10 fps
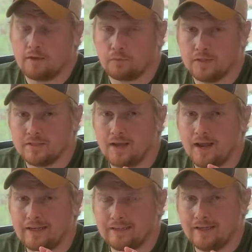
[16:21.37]
The reason I
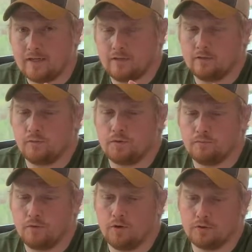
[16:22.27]
like this one the
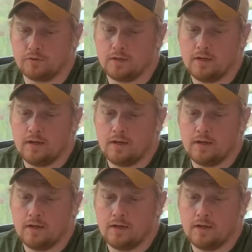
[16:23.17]
most